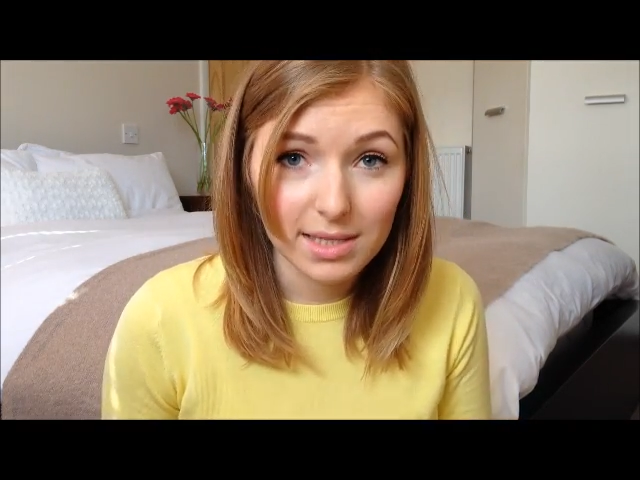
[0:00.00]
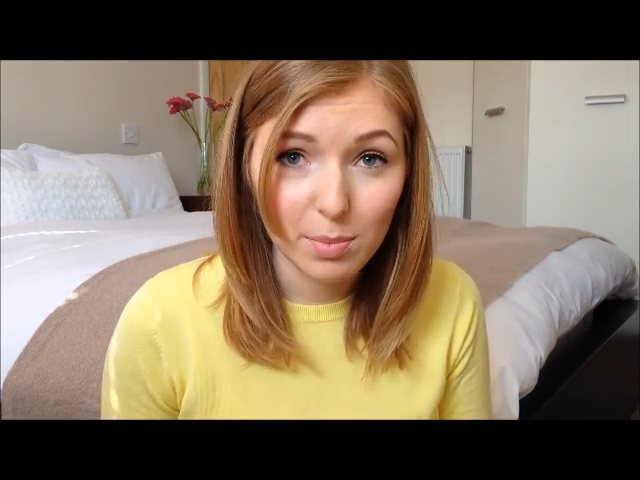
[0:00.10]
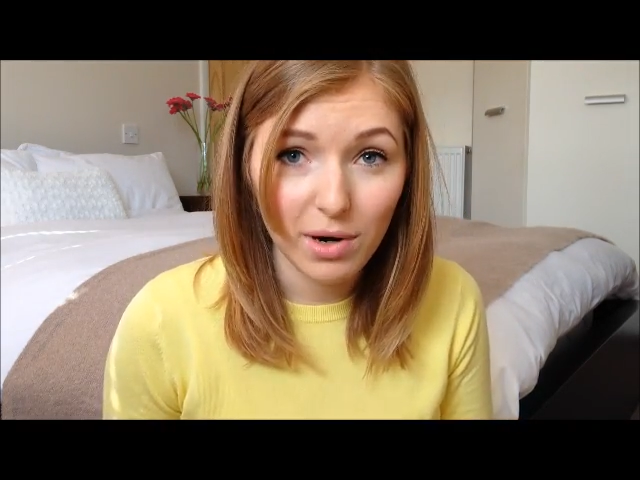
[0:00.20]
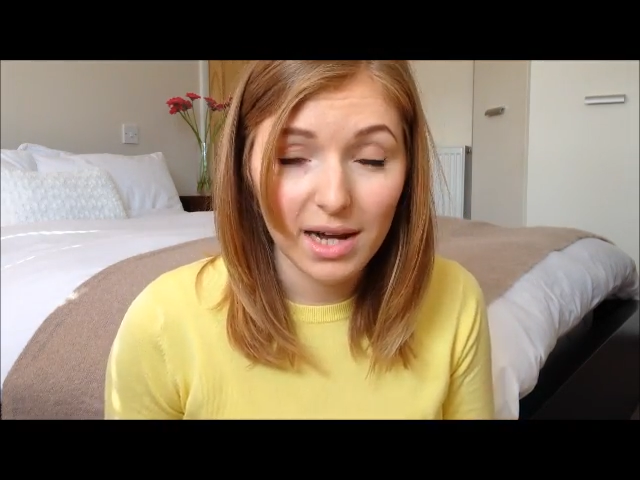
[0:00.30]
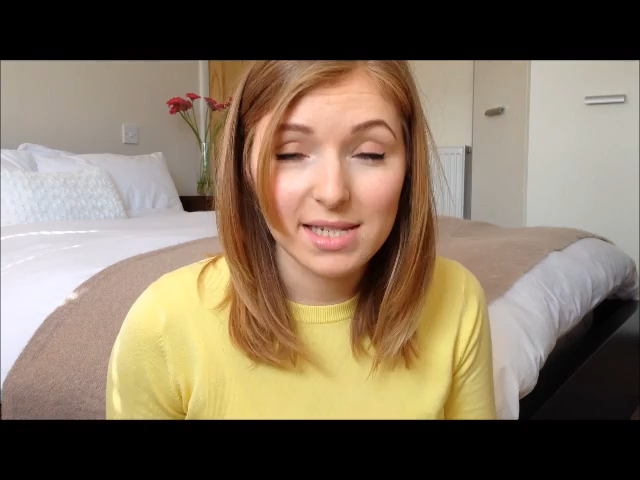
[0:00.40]

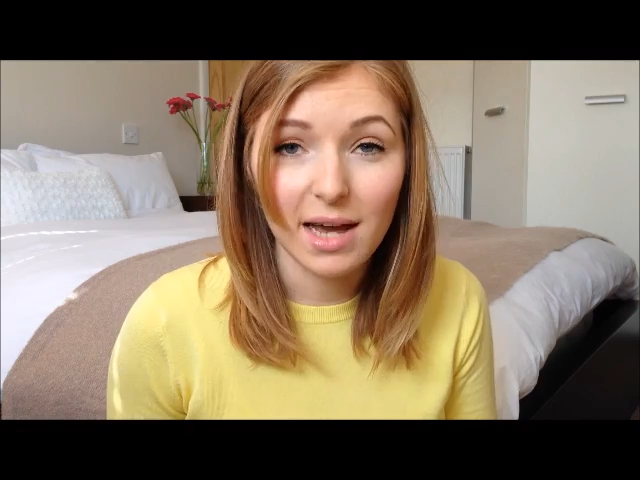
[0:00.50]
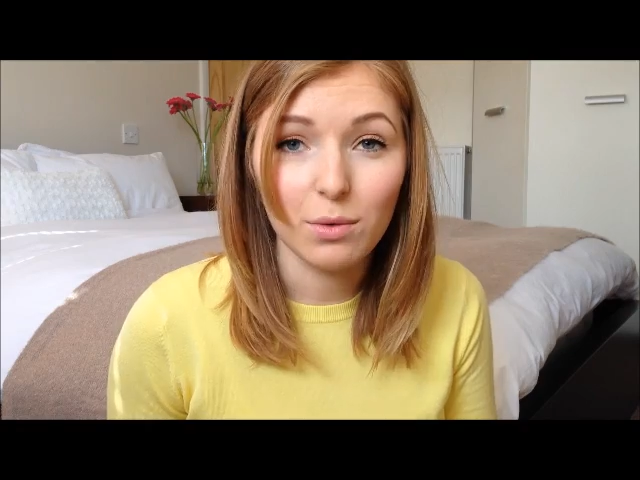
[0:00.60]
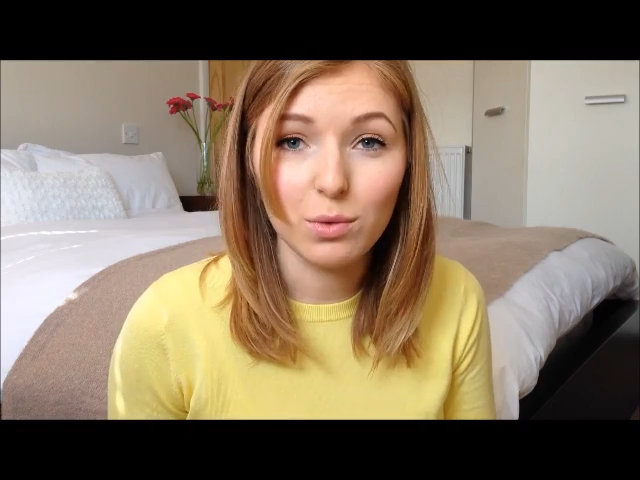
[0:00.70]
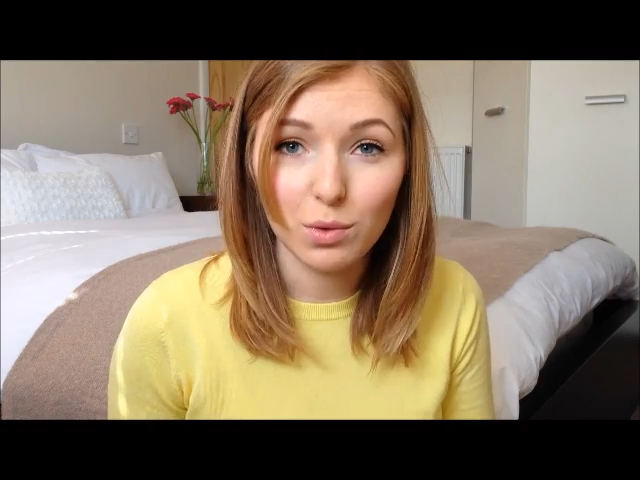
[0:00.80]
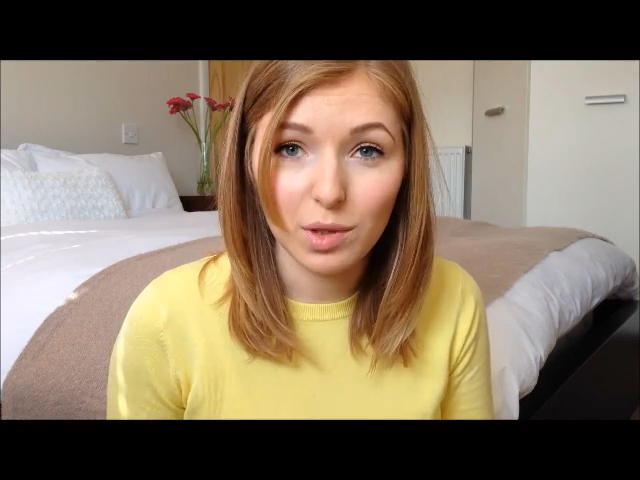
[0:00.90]
surprised
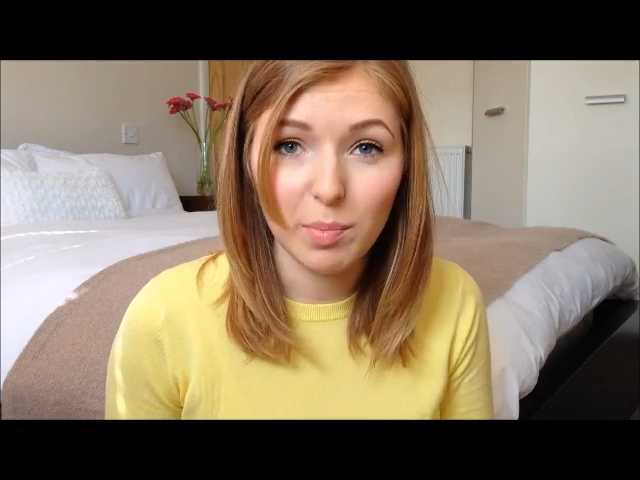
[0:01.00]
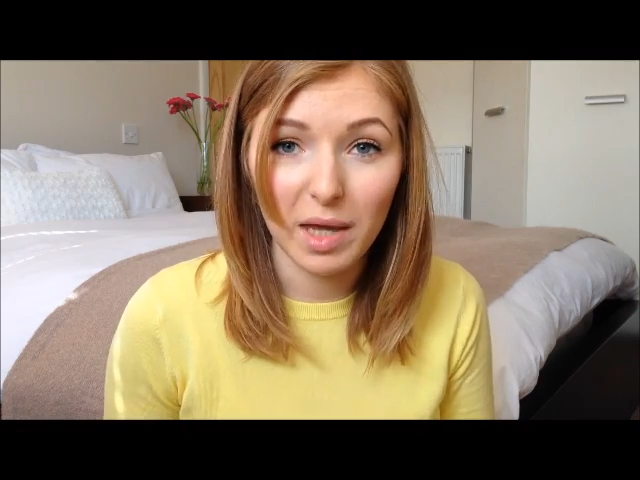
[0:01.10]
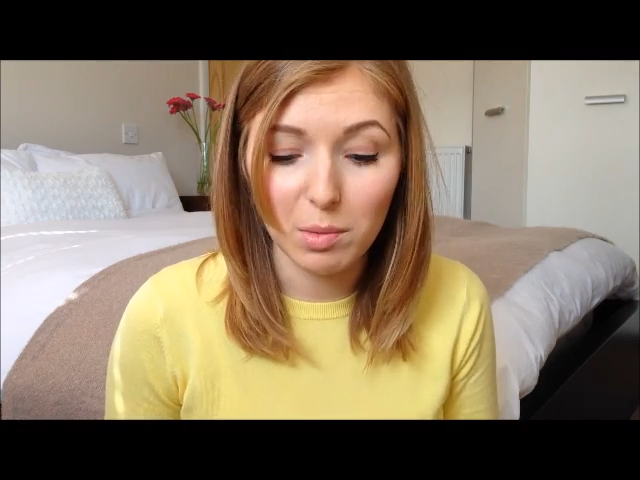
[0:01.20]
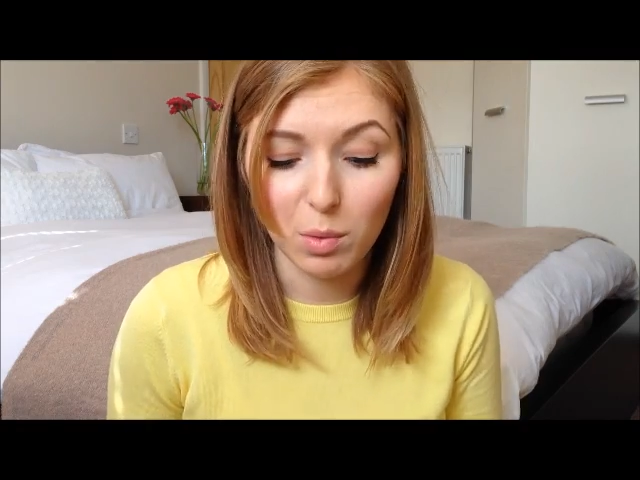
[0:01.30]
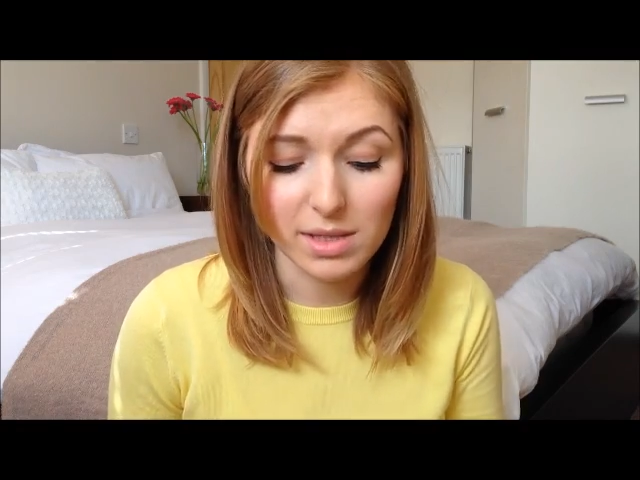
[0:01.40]
how good the
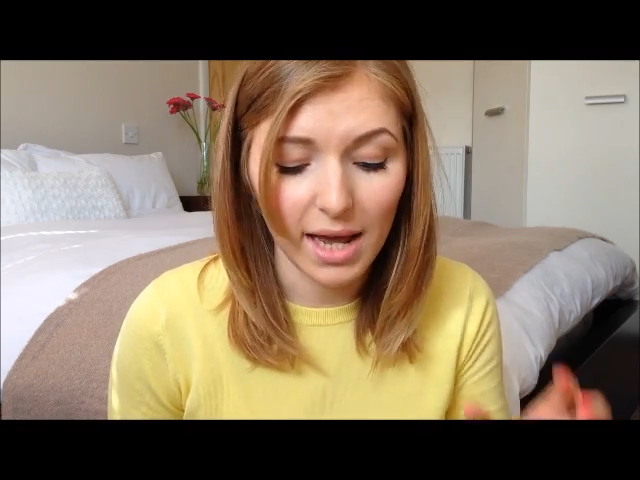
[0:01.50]
pigment was.